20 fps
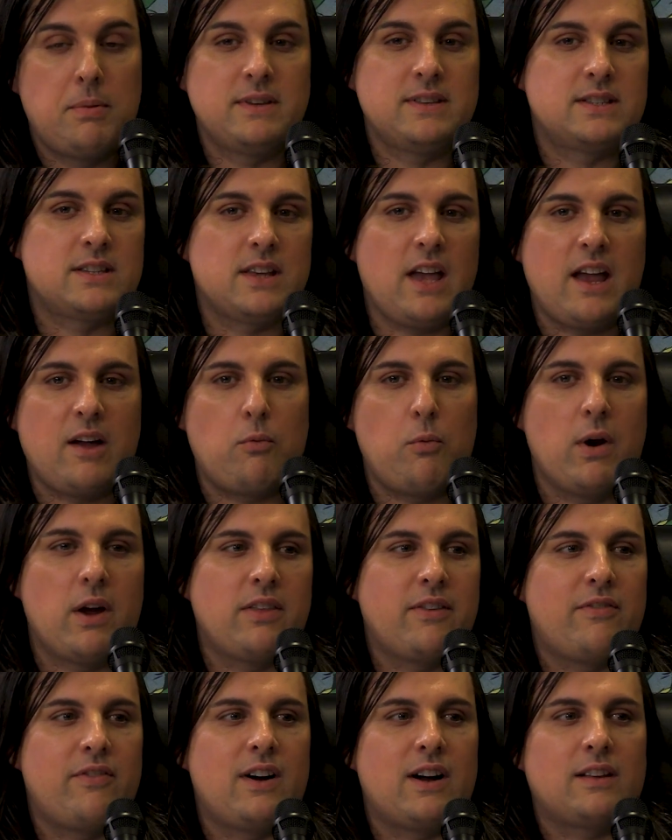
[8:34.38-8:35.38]
Because it's like, where
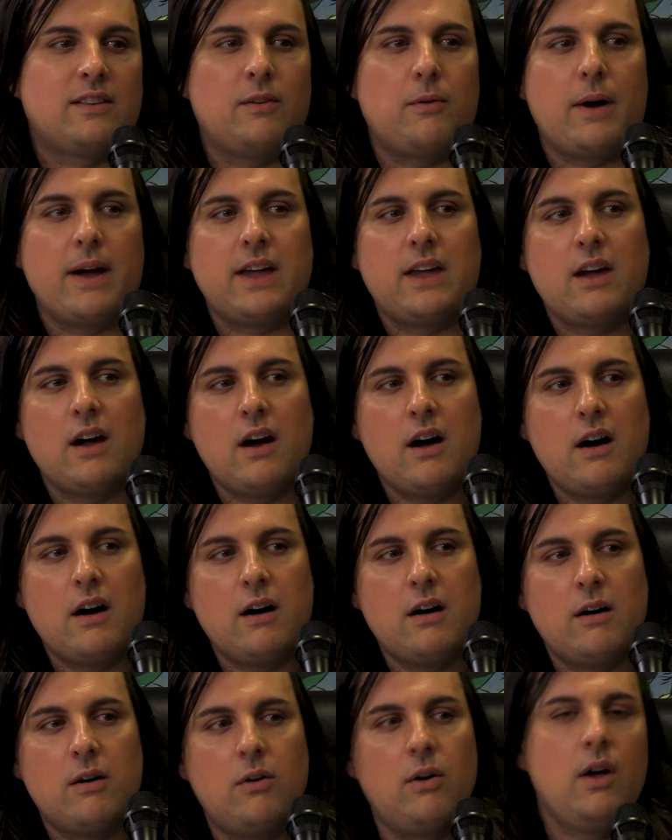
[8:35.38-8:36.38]
the fuck do I
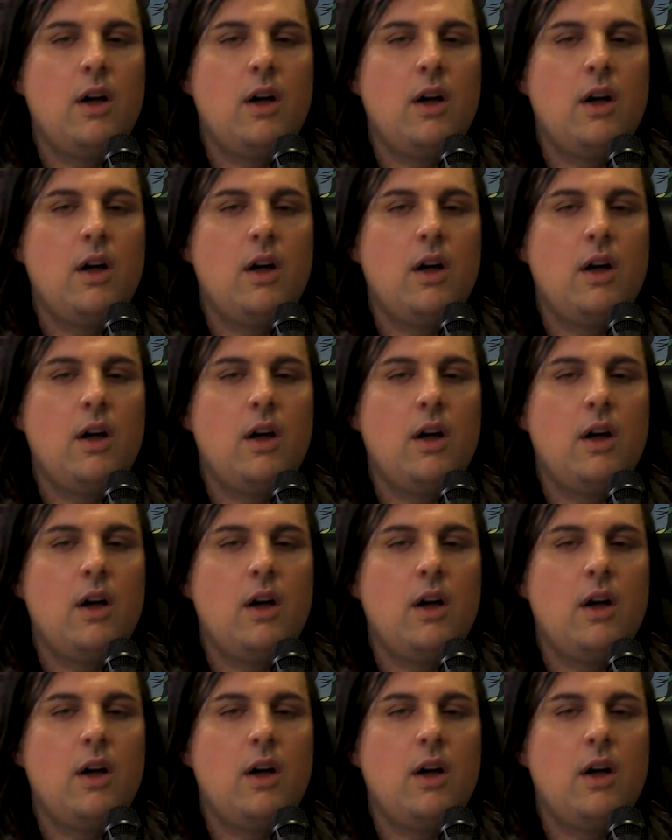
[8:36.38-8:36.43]
go?